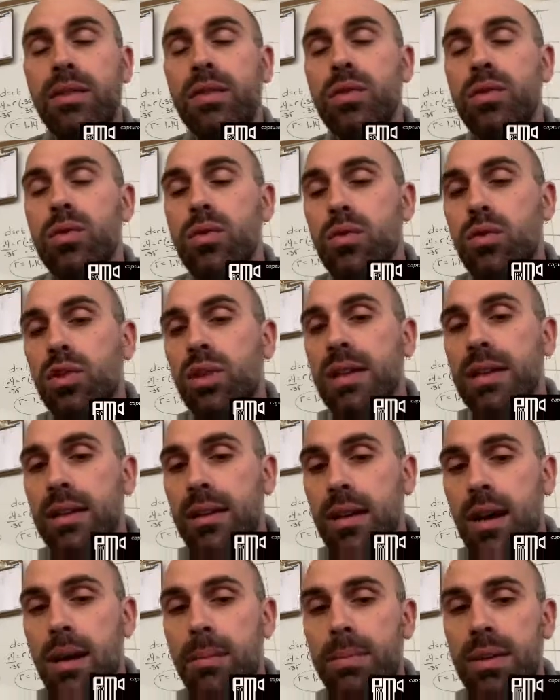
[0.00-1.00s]
usually
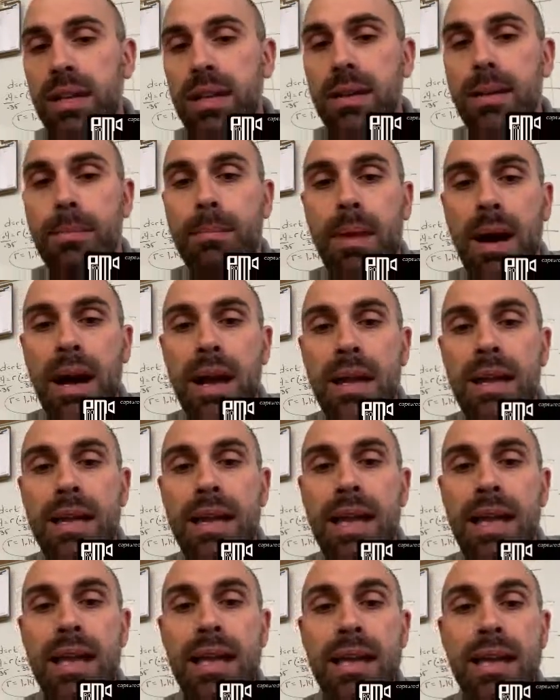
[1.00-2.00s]
accompanied by
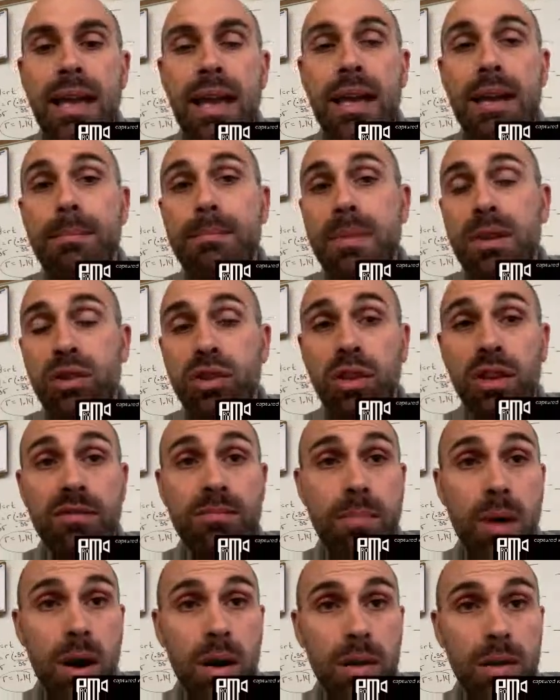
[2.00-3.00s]
an emission of
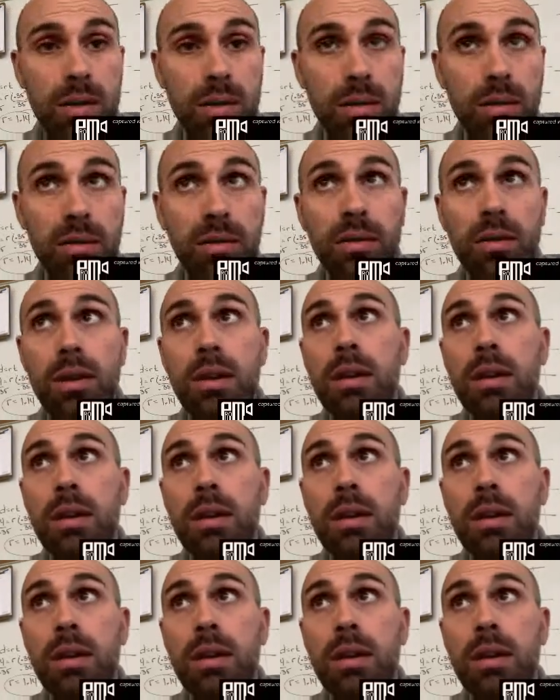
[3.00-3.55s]
particles,